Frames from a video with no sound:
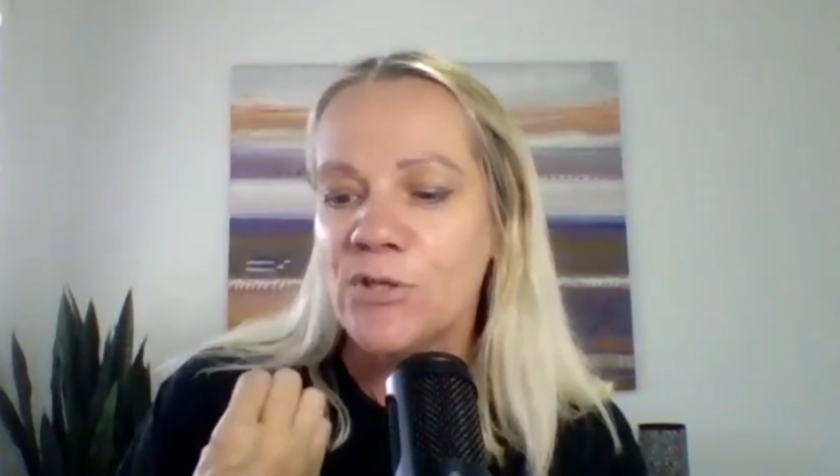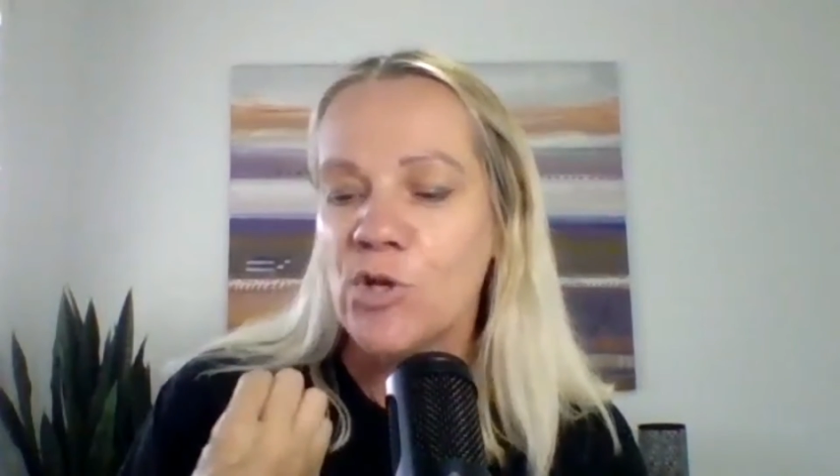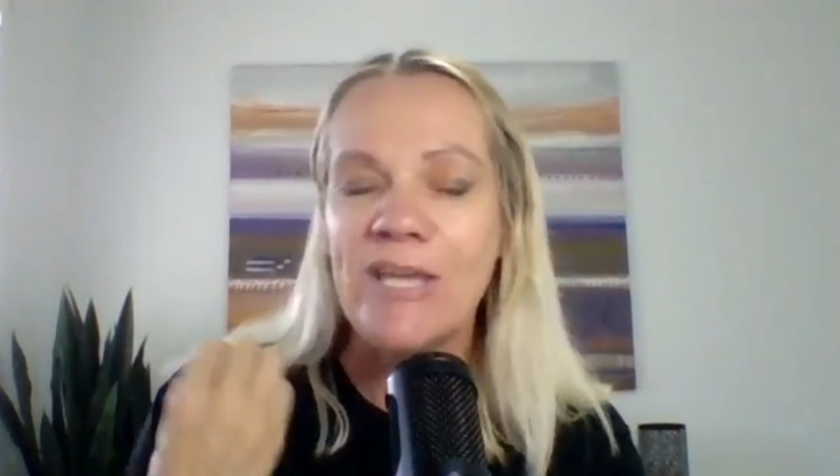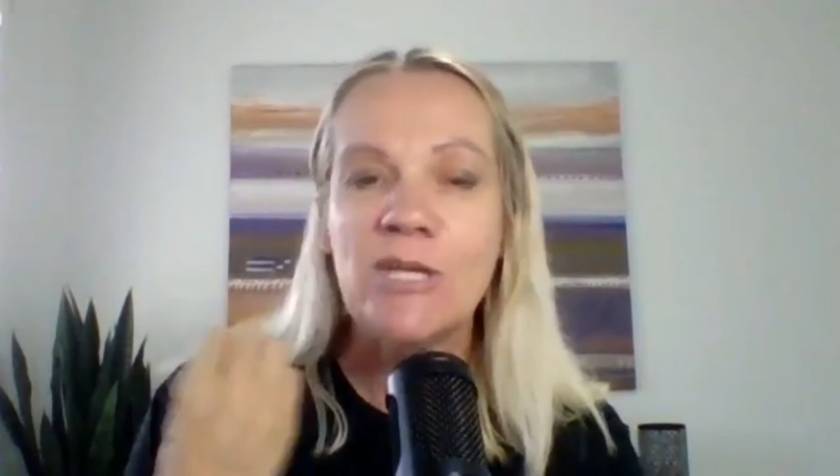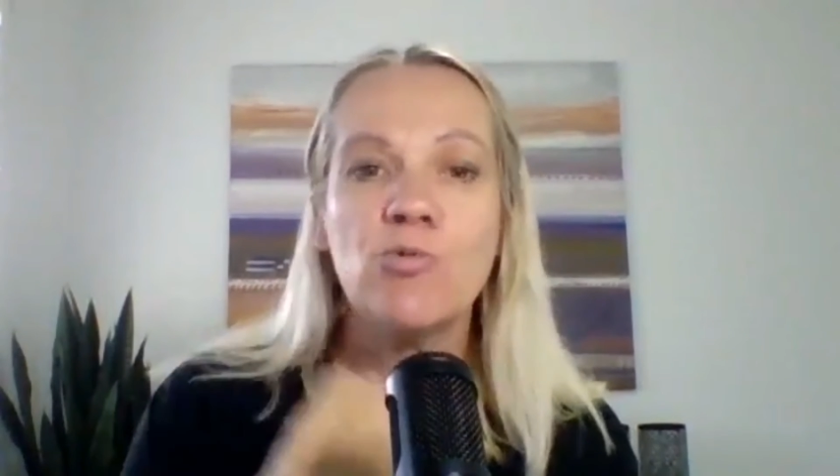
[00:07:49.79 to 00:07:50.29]

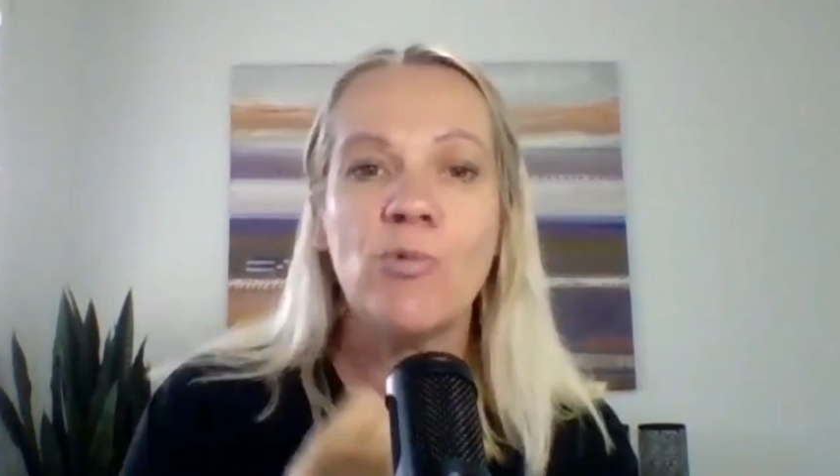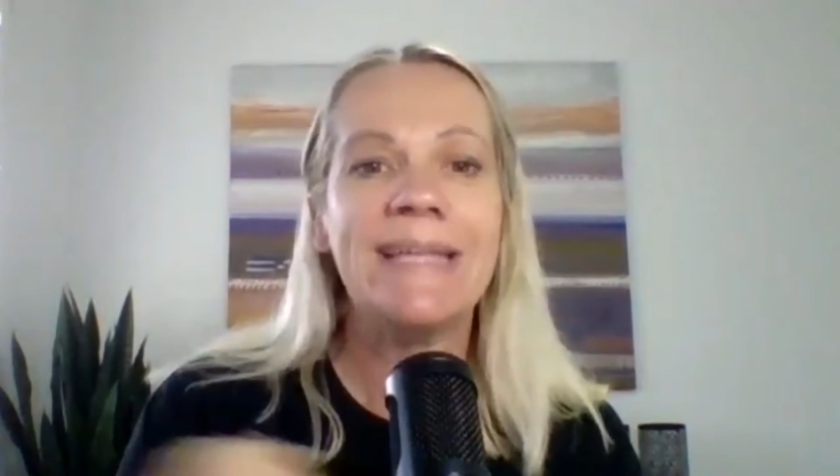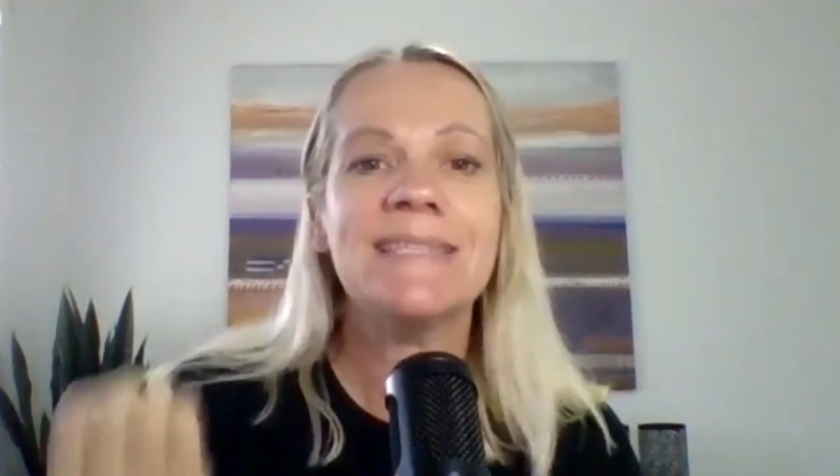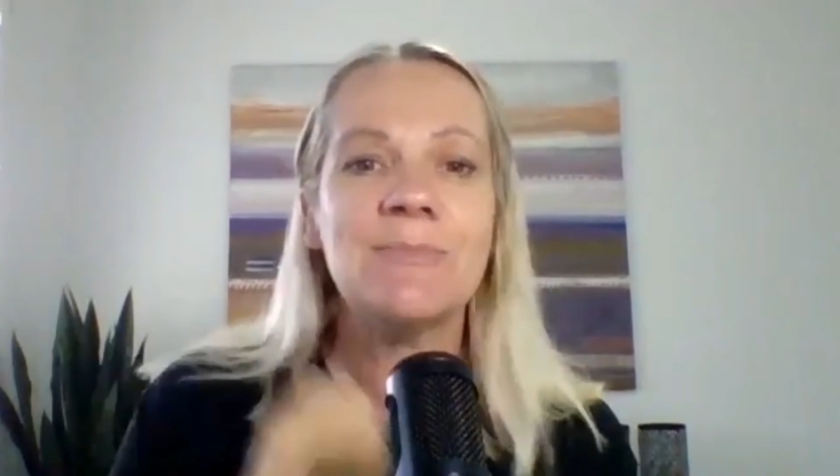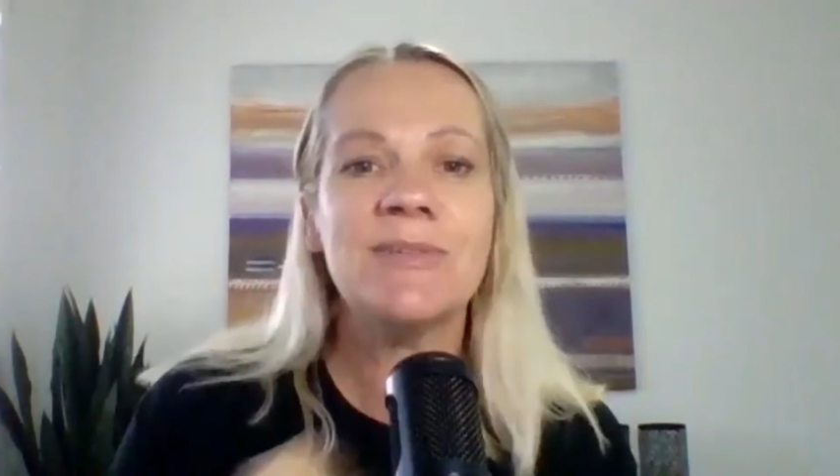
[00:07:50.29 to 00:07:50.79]

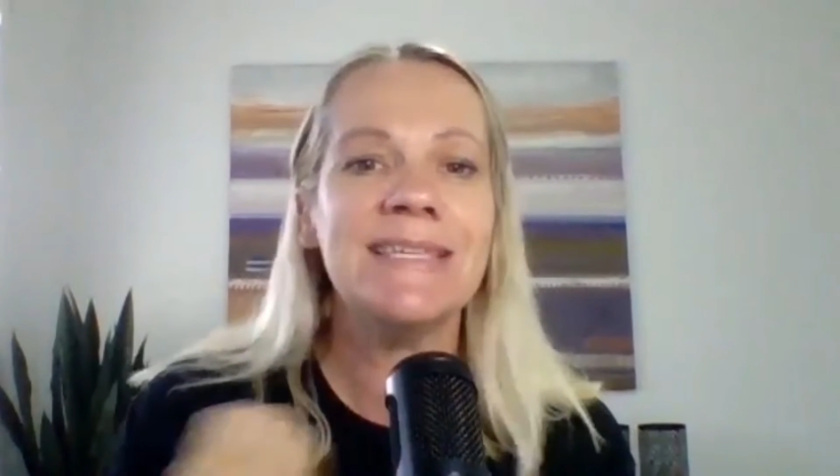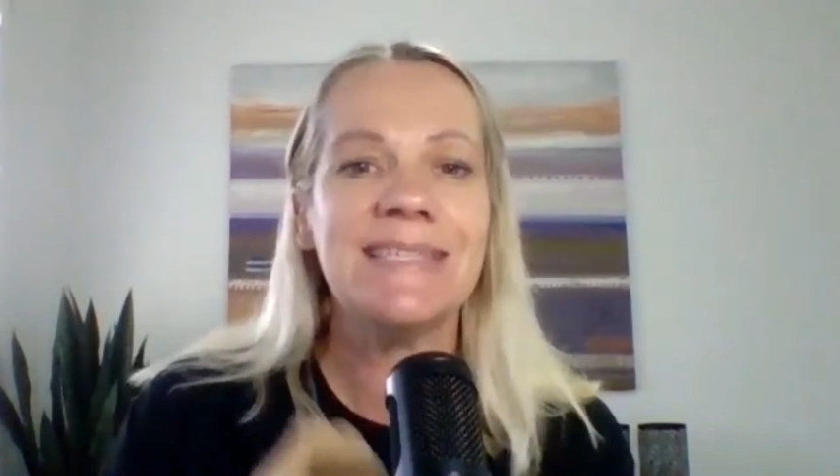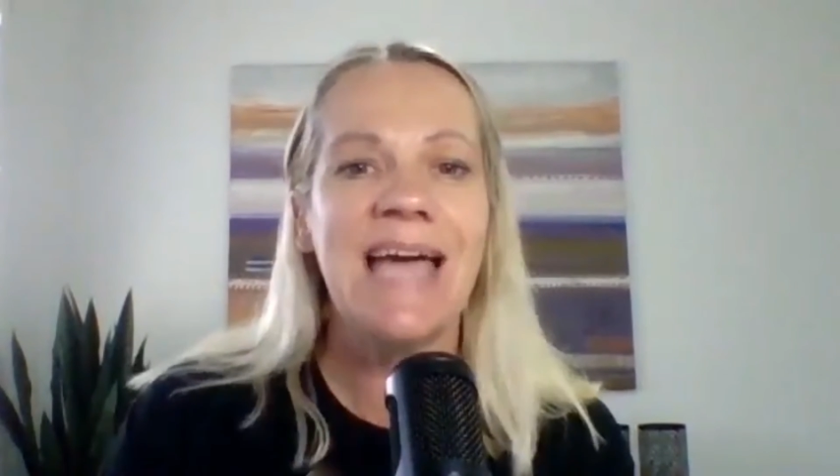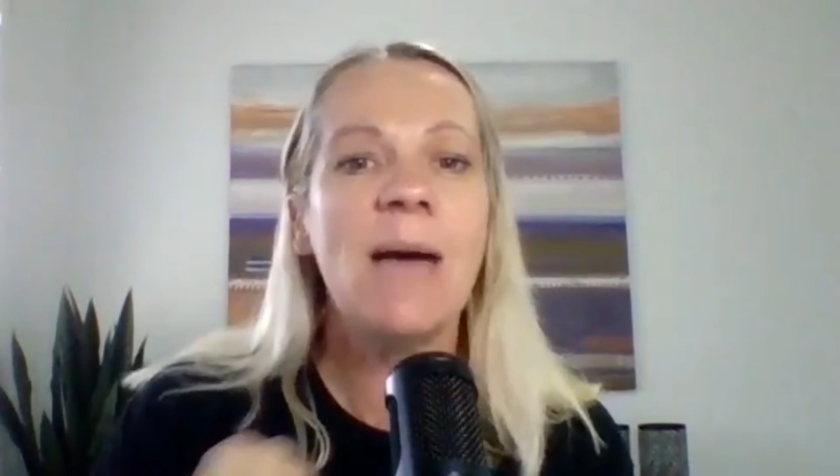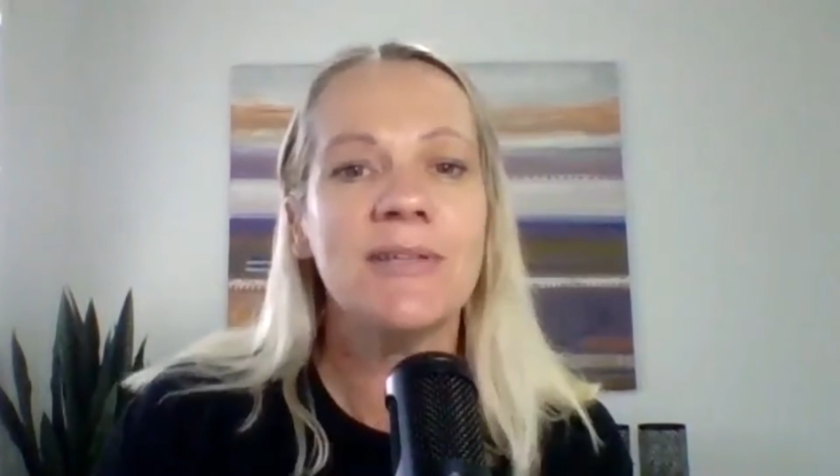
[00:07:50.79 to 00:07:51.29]
ingrain some of
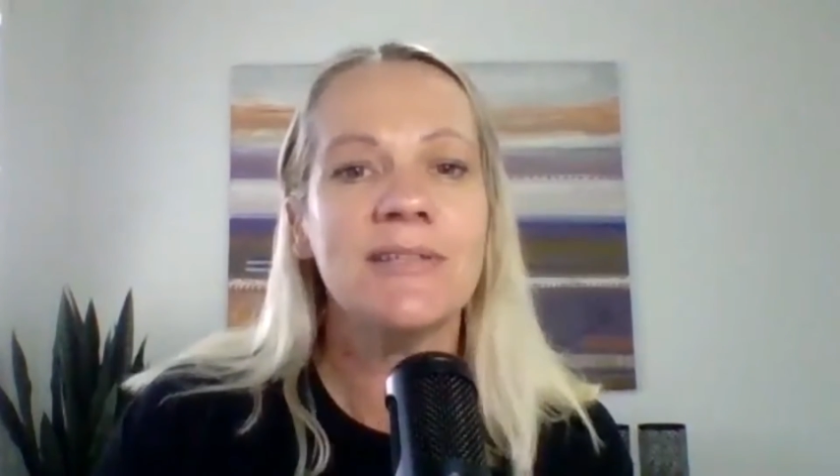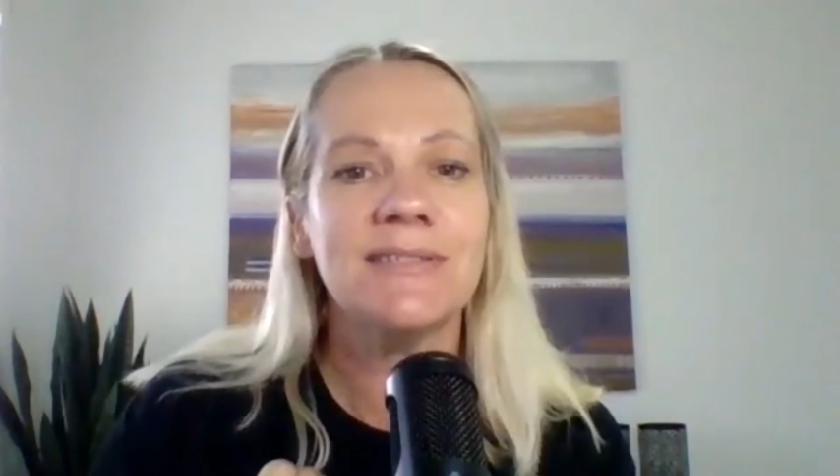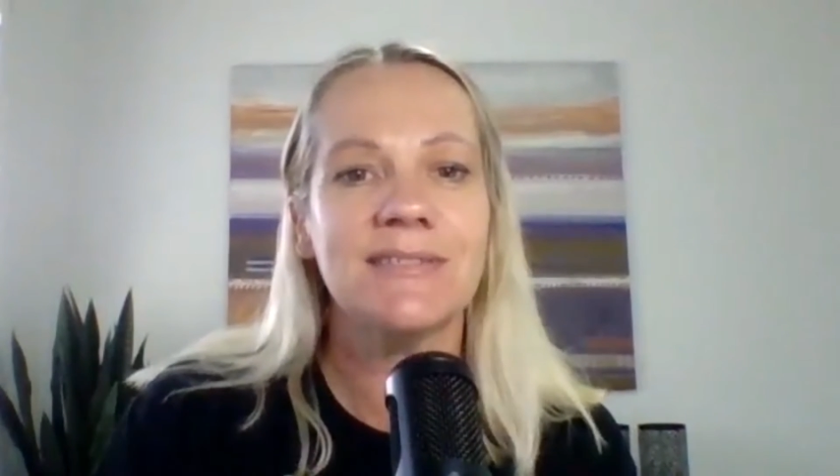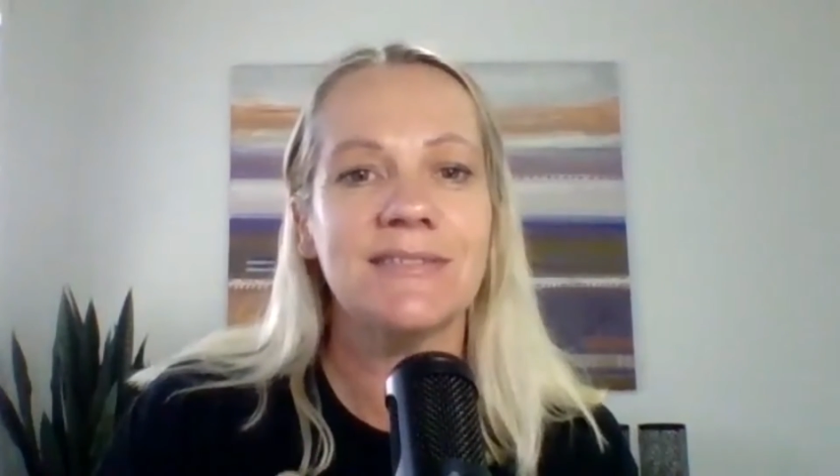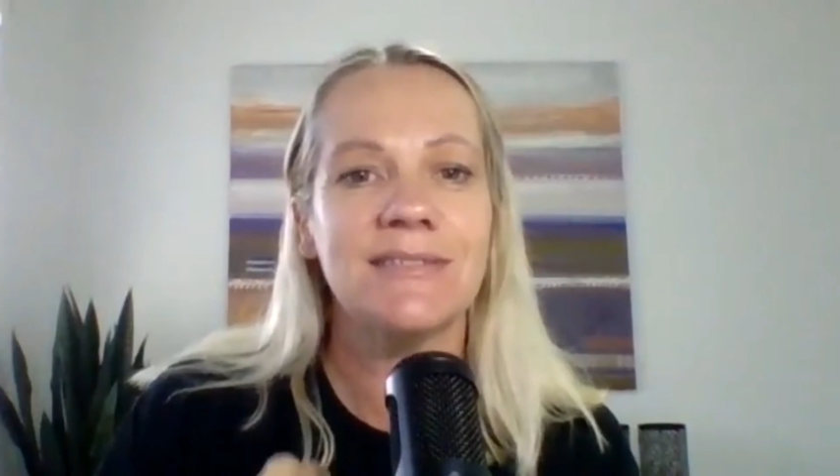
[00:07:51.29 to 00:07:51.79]
these
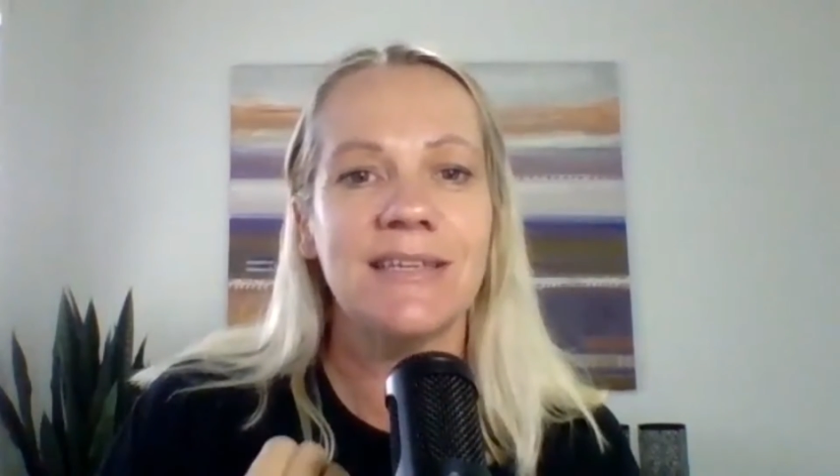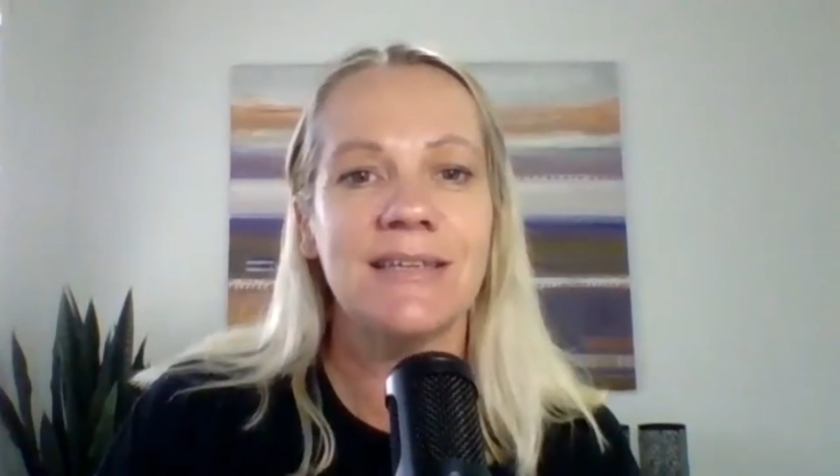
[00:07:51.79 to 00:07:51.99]
habits